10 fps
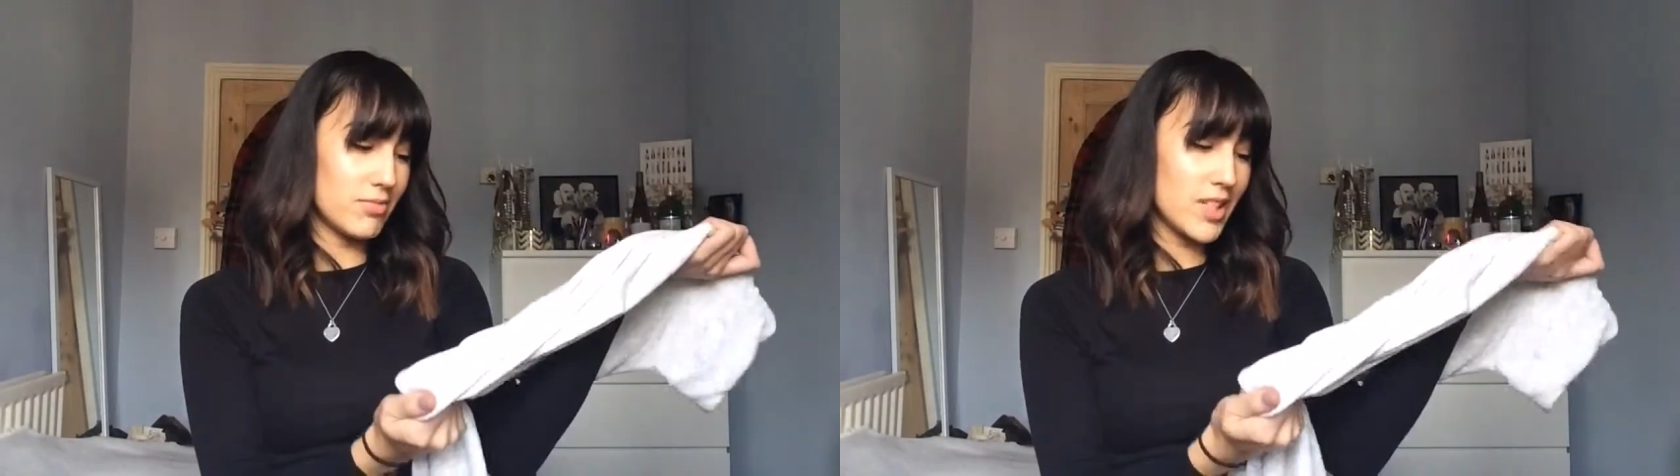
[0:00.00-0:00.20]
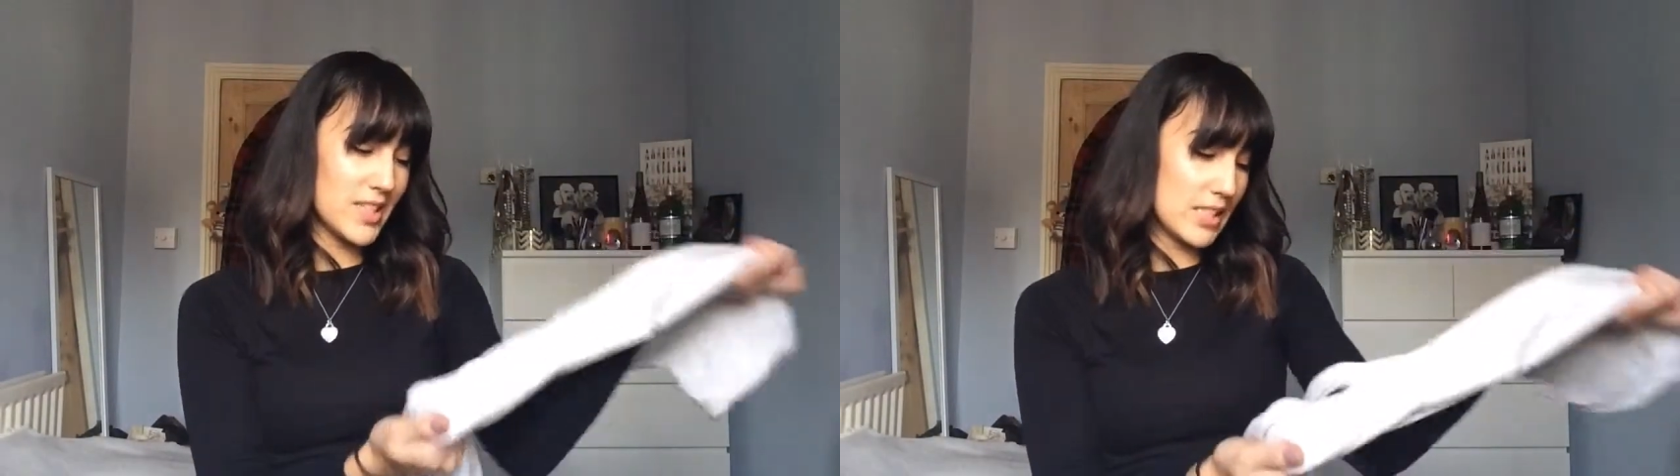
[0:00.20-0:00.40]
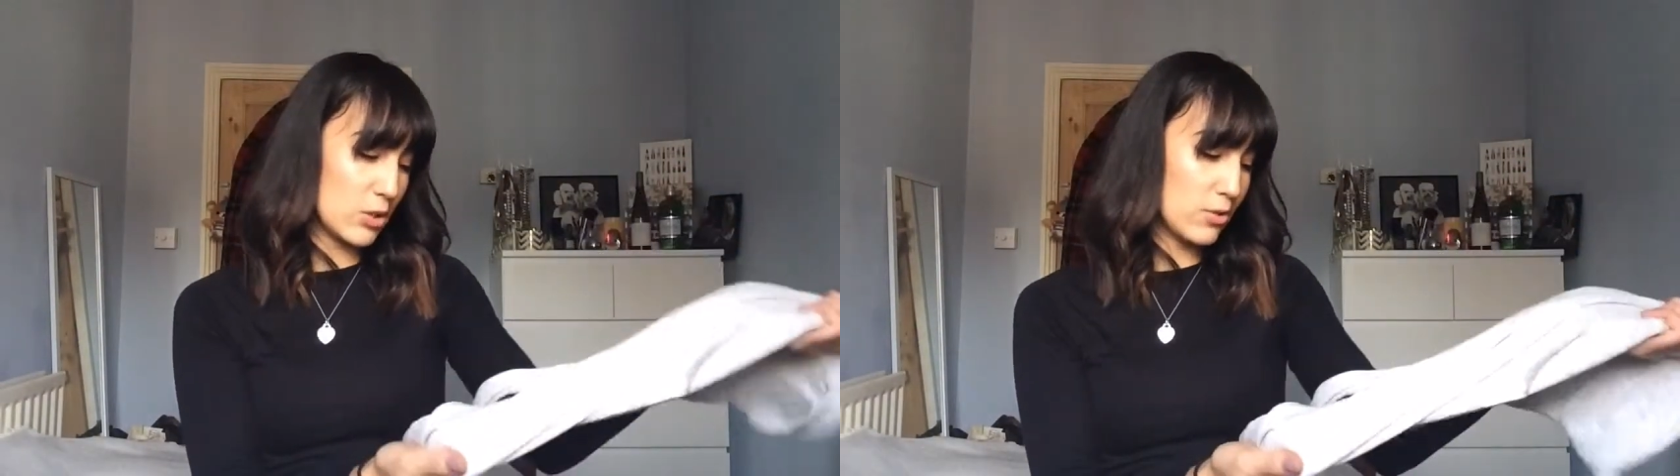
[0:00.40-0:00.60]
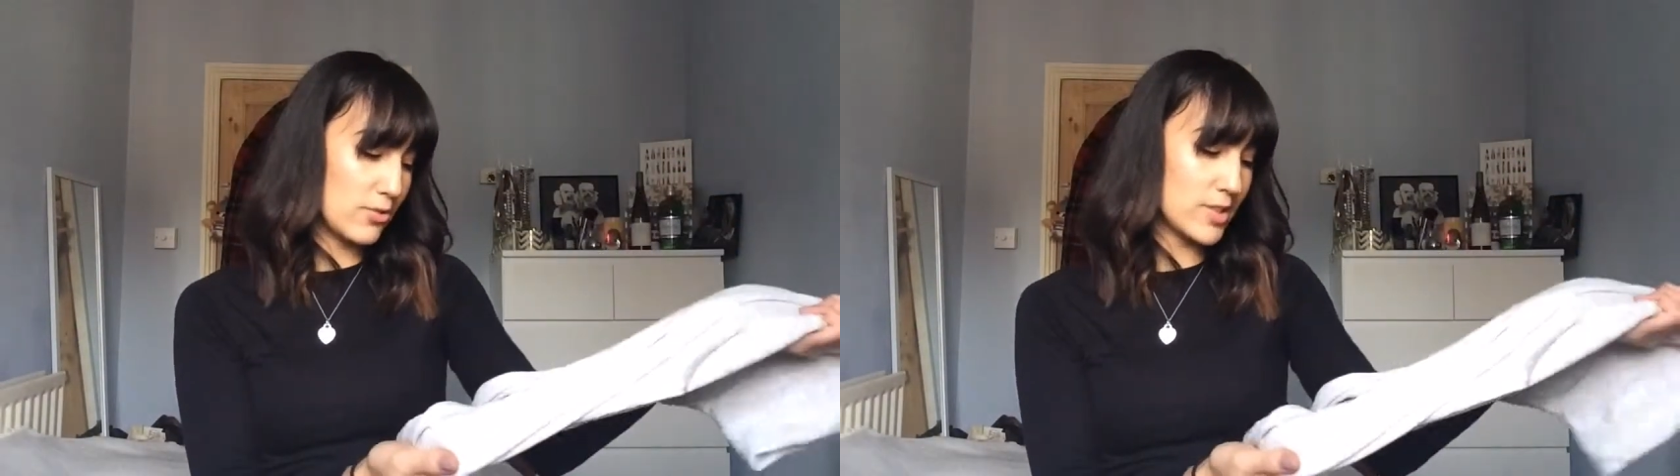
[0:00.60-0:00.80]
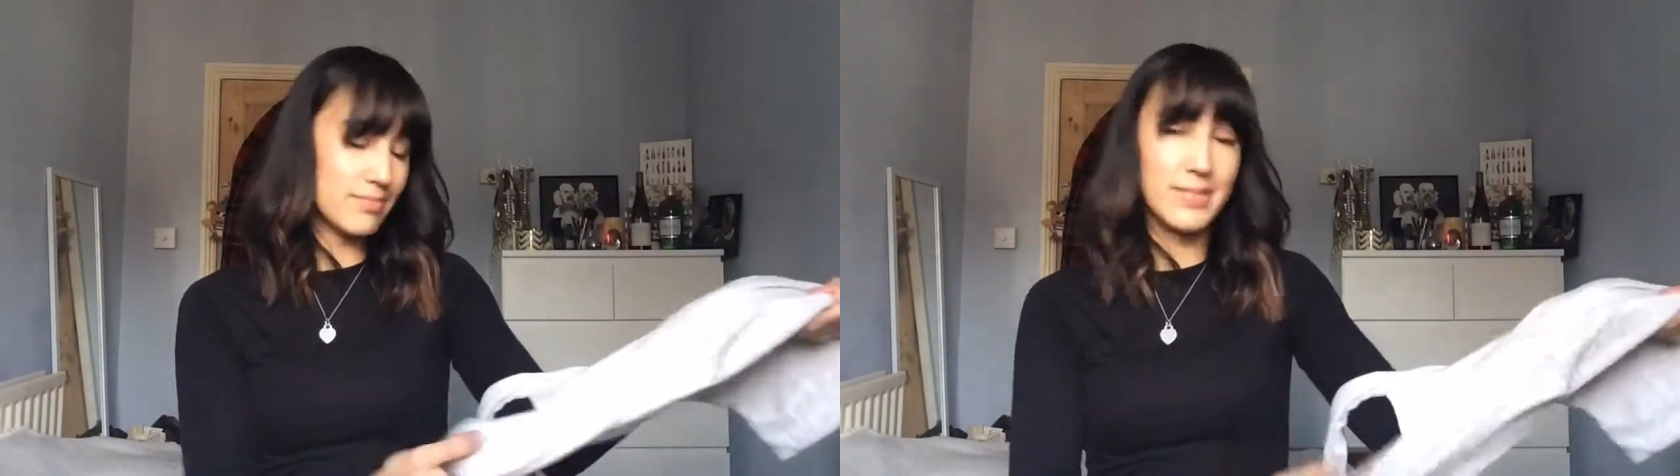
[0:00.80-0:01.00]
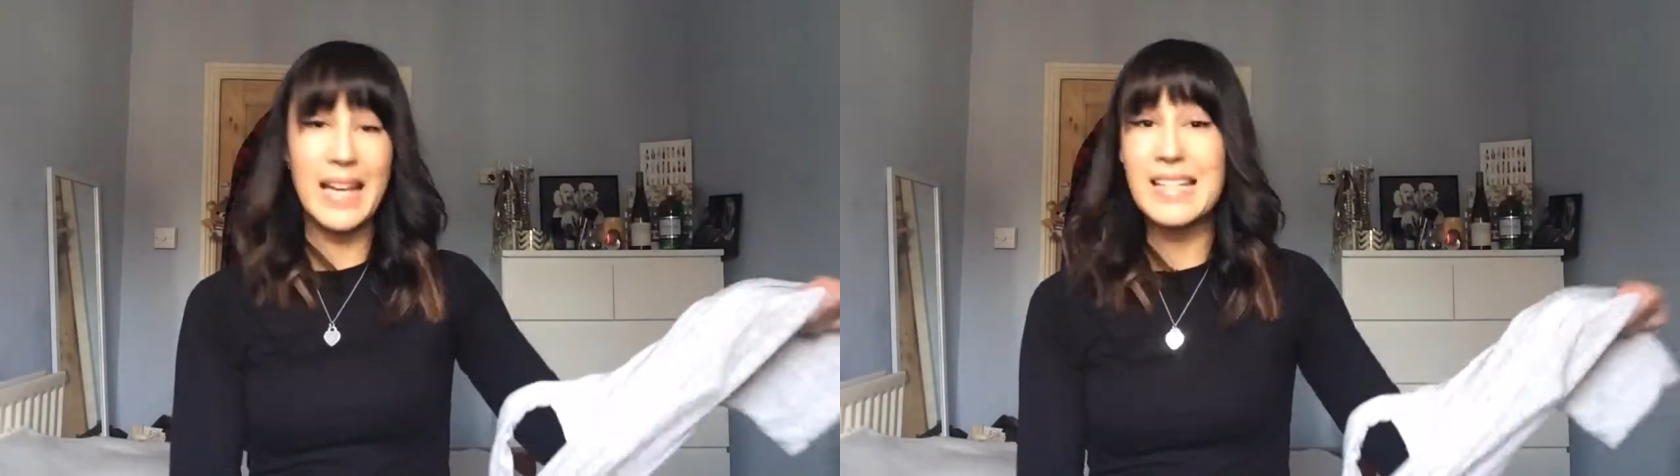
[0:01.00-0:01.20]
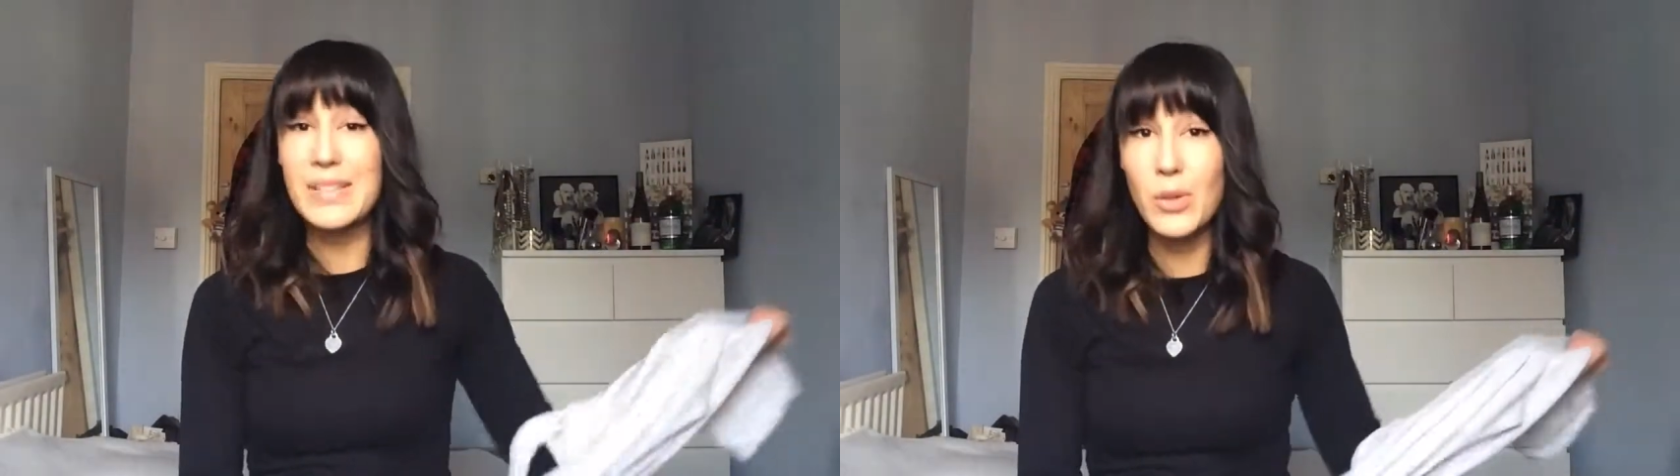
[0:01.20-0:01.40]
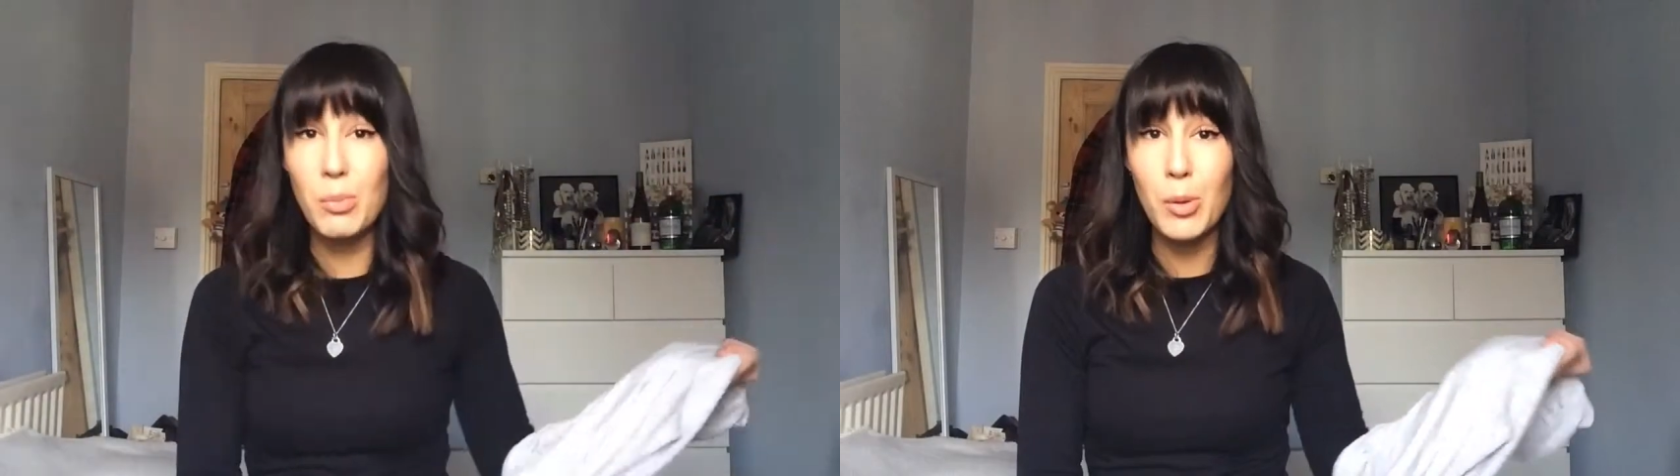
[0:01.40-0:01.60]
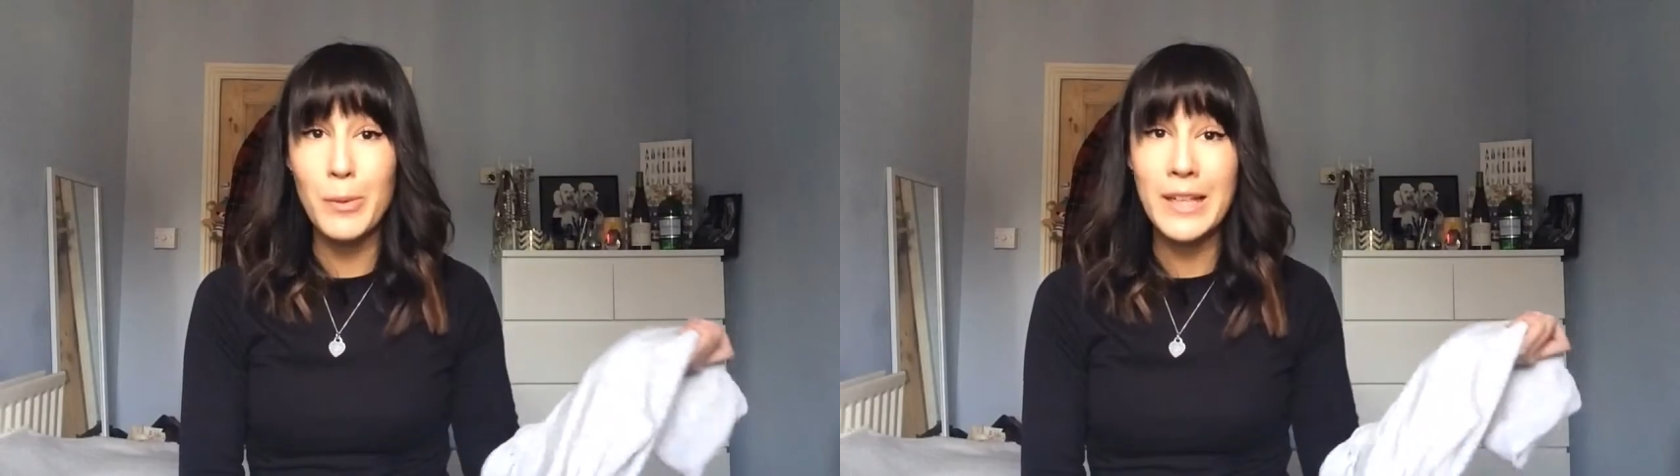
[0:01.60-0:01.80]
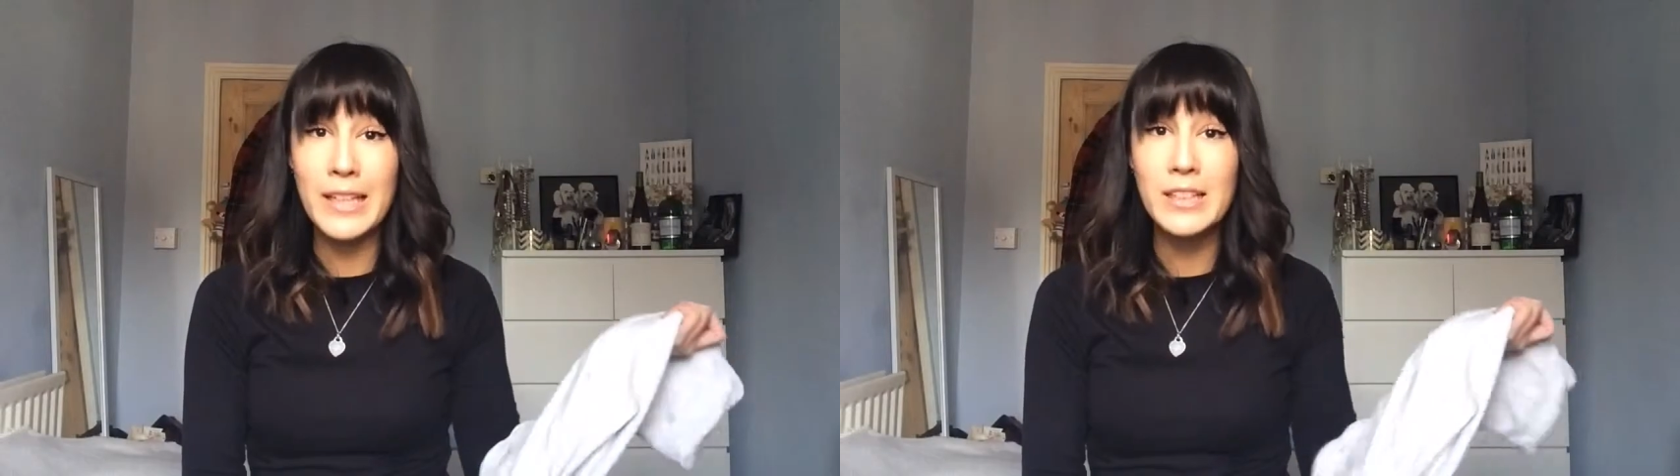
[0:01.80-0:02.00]
Nice and soft, hasn't gone
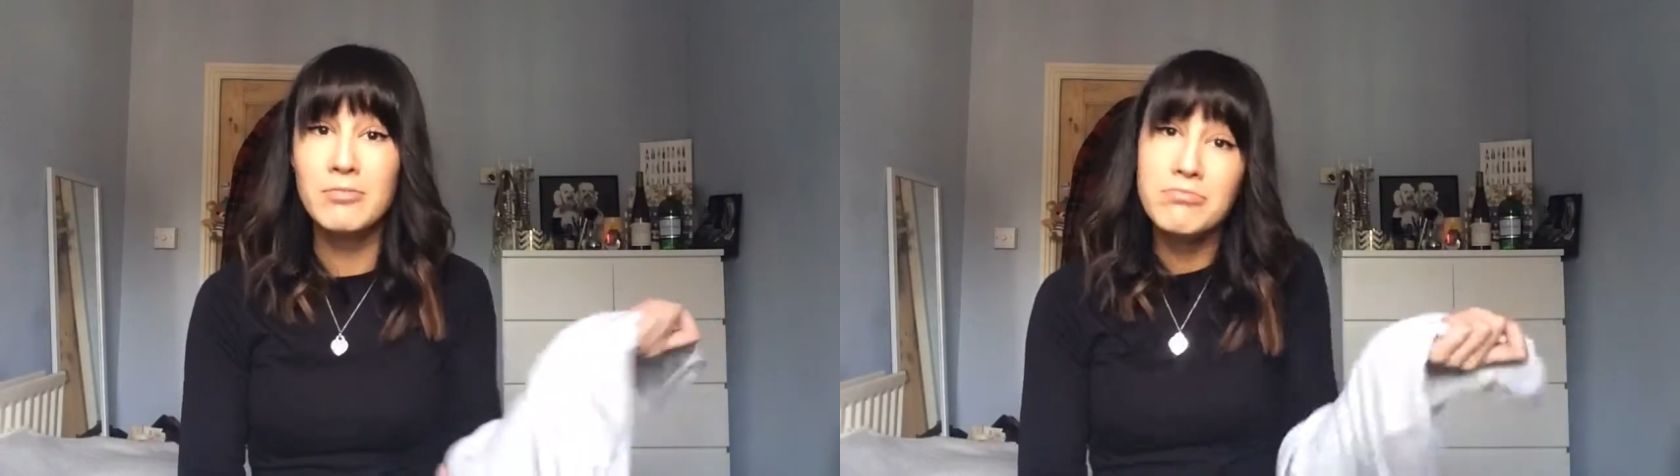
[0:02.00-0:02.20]
bobbly.